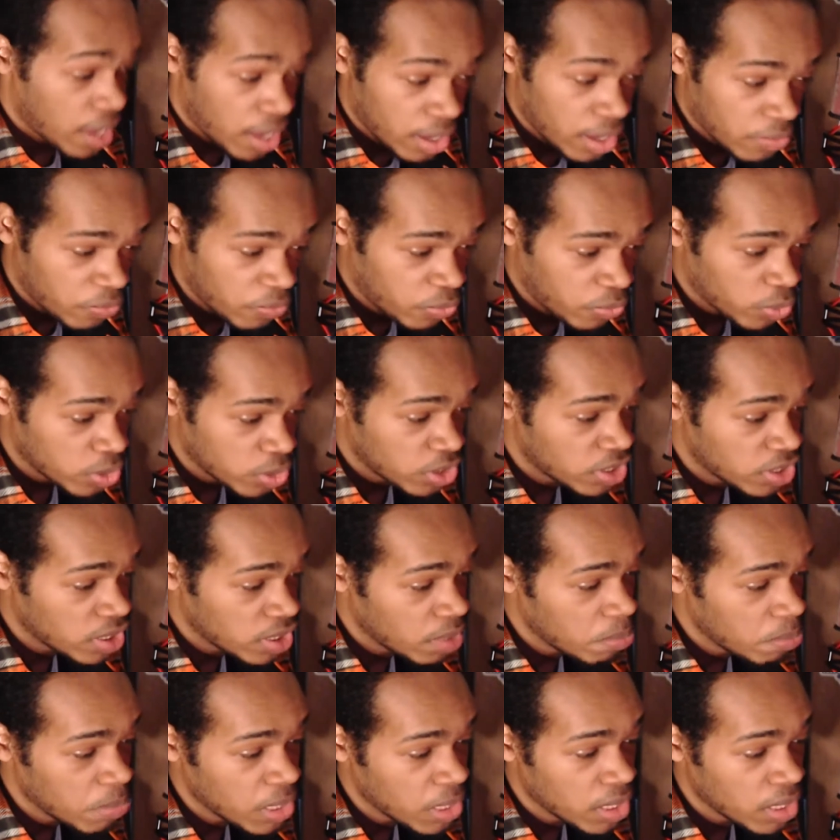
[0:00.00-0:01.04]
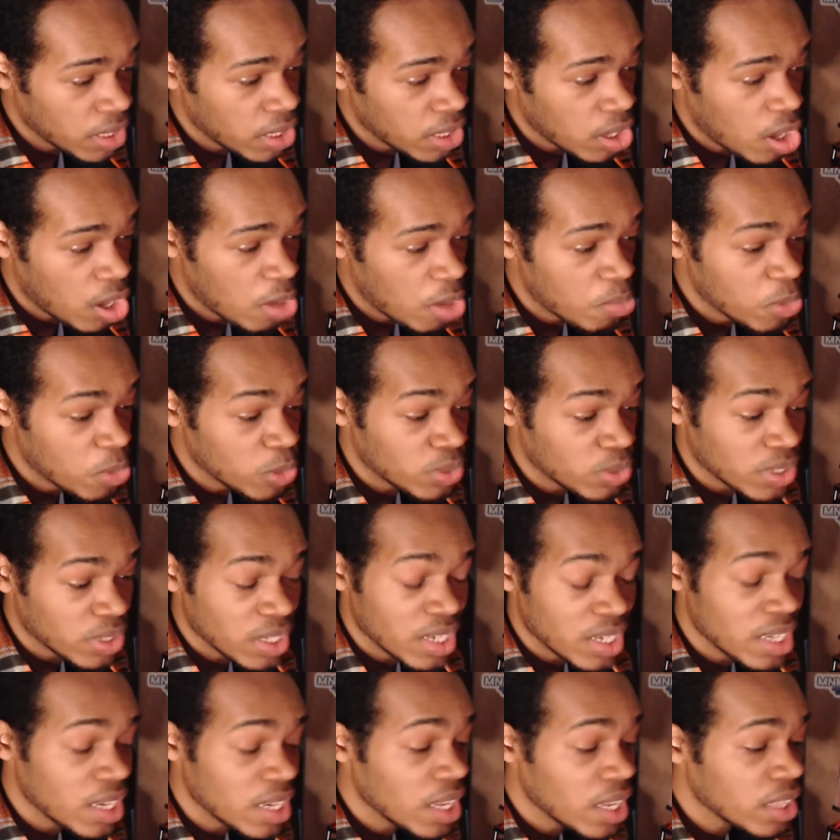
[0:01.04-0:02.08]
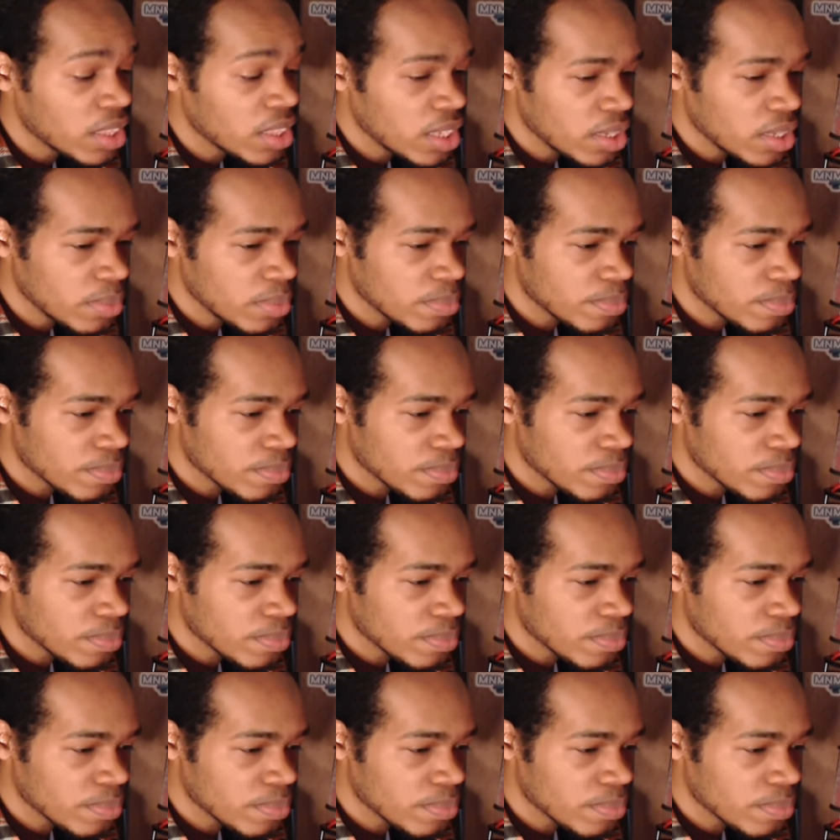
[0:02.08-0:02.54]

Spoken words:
for seemingly almost nothing,